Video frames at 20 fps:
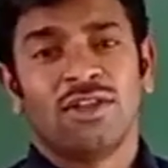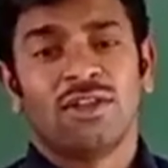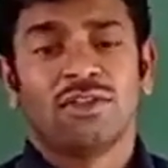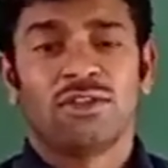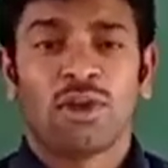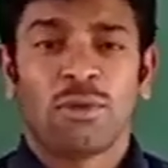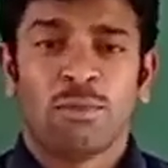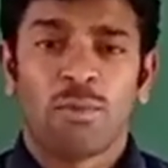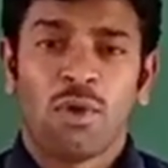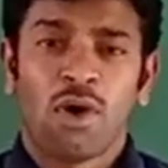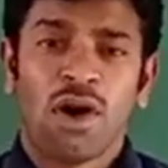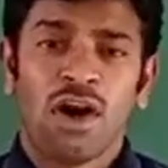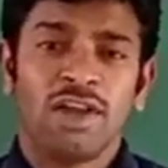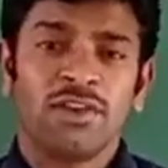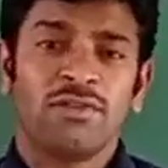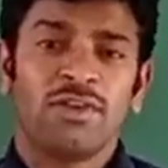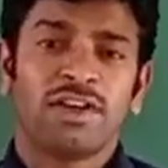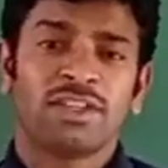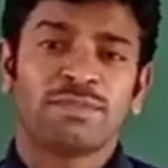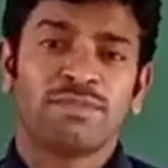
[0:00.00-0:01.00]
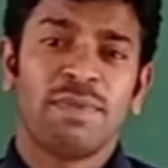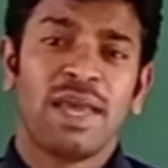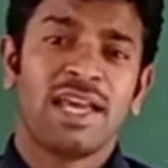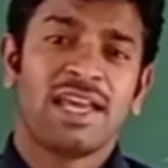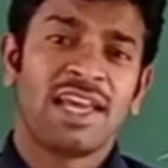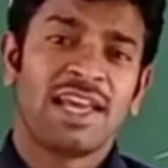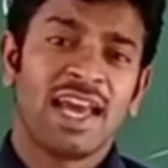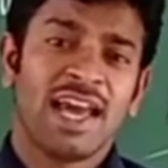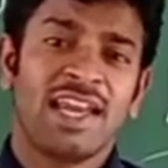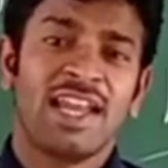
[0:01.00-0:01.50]
the boy was
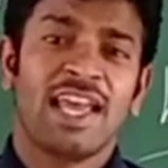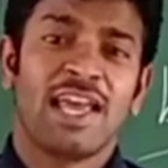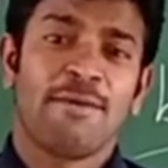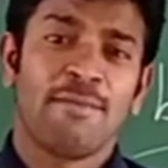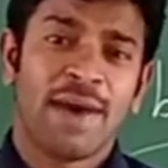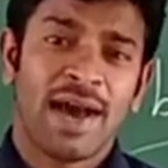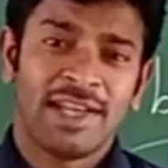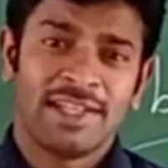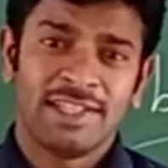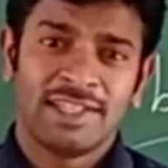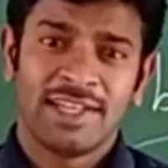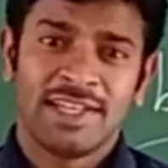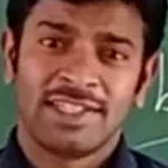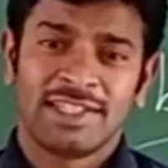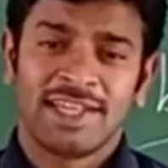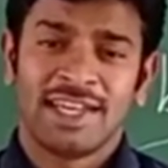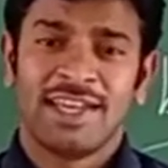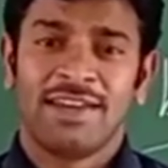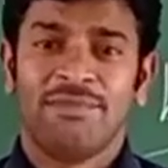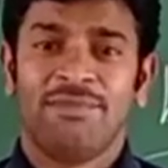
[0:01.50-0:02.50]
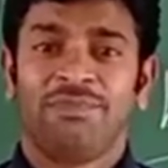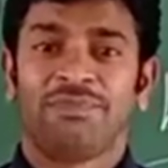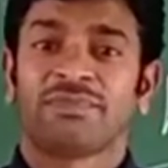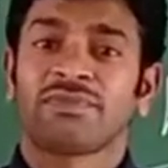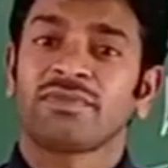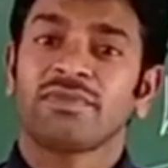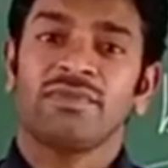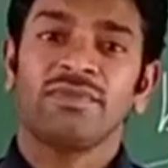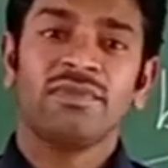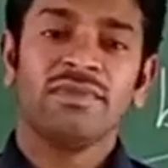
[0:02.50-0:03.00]
making an
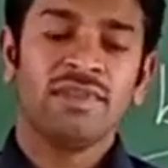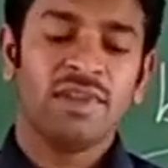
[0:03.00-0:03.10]
imagination.